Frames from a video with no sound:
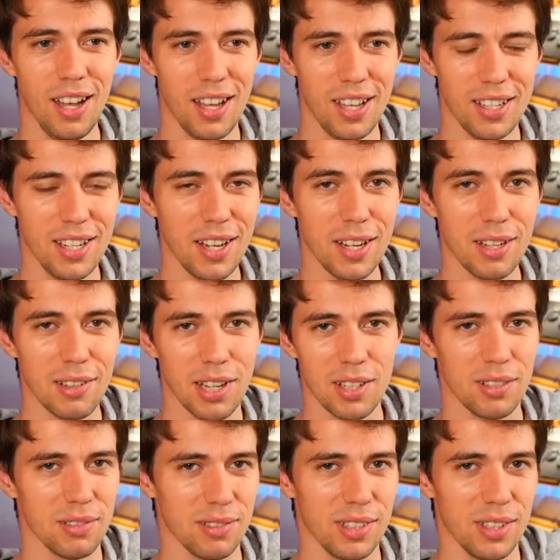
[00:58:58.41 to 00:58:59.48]
I did it,
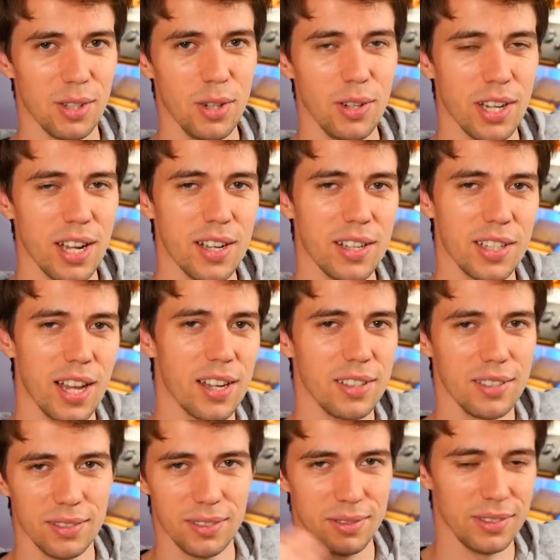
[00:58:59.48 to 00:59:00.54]
and you know,
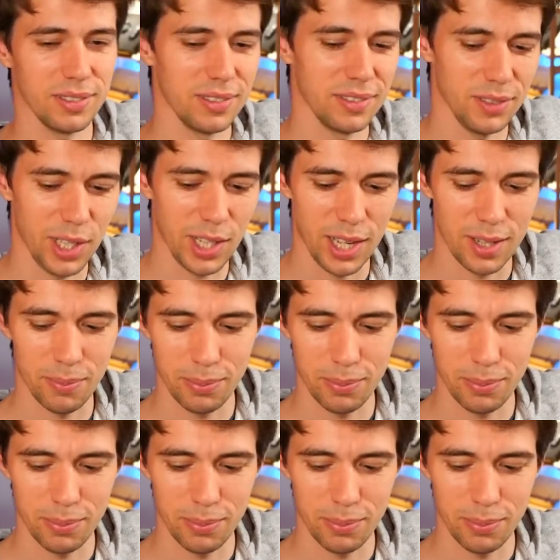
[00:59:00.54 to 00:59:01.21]
young, you can